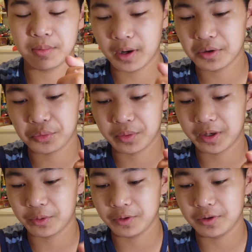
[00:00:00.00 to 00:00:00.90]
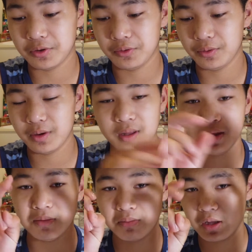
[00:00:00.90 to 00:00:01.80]
part where we do
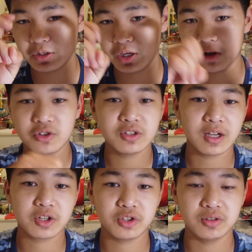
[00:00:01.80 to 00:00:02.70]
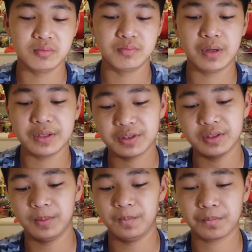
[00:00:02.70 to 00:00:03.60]
the montage section, but
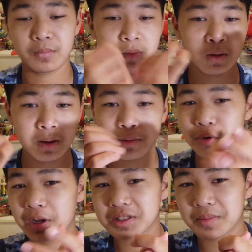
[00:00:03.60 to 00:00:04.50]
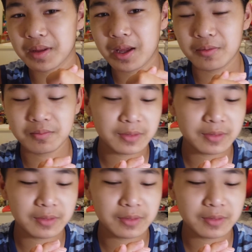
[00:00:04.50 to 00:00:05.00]
um, I'm trying something out